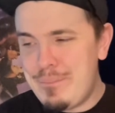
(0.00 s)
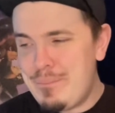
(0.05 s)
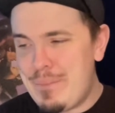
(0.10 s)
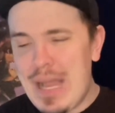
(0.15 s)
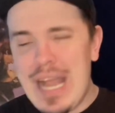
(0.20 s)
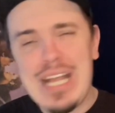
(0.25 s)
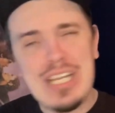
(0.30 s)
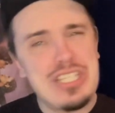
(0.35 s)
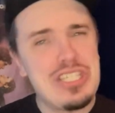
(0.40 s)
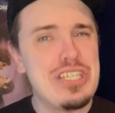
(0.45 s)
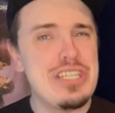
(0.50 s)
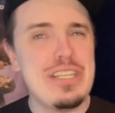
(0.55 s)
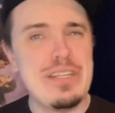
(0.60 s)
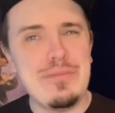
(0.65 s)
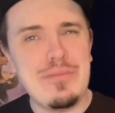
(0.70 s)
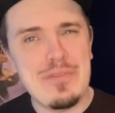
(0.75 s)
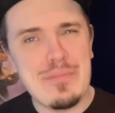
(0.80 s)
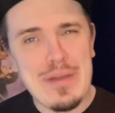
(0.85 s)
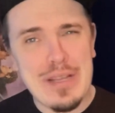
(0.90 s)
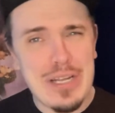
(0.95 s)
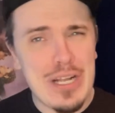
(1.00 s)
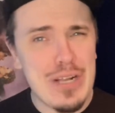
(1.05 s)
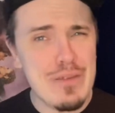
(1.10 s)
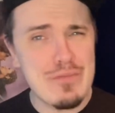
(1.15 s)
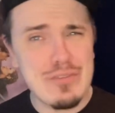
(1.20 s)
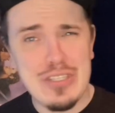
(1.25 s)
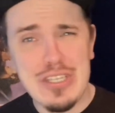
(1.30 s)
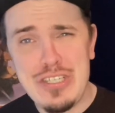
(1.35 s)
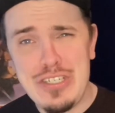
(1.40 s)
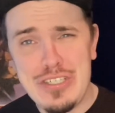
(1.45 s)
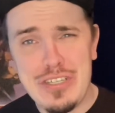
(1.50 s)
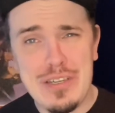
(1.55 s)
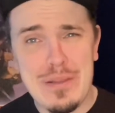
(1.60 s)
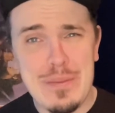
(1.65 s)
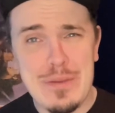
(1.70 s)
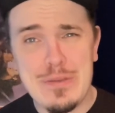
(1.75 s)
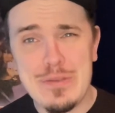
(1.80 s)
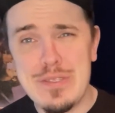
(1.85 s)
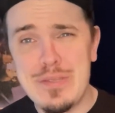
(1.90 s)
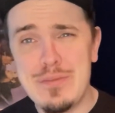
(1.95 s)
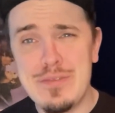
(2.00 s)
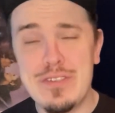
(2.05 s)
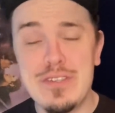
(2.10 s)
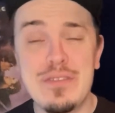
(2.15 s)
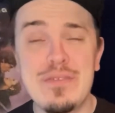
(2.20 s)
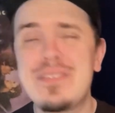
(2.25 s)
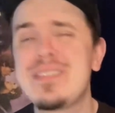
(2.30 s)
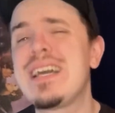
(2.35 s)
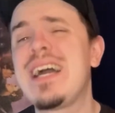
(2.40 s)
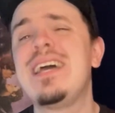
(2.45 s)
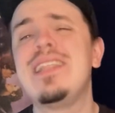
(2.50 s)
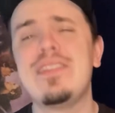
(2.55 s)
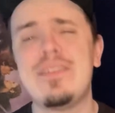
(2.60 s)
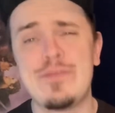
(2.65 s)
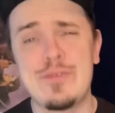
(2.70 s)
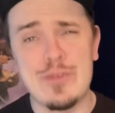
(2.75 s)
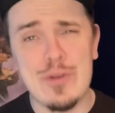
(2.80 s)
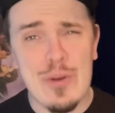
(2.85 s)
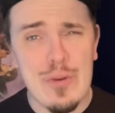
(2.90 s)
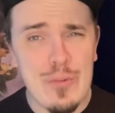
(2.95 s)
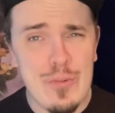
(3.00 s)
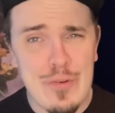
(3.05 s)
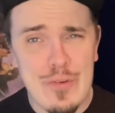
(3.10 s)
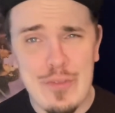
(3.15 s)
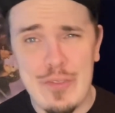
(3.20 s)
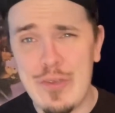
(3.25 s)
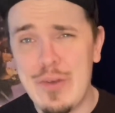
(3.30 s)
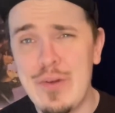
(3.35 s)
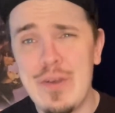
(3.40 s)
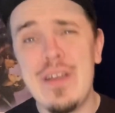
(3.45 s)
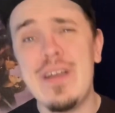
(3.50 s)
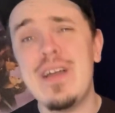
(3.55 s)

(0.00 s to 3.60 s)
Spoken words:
passionate with my conversation about some of the stuff, because I love Star Wars, so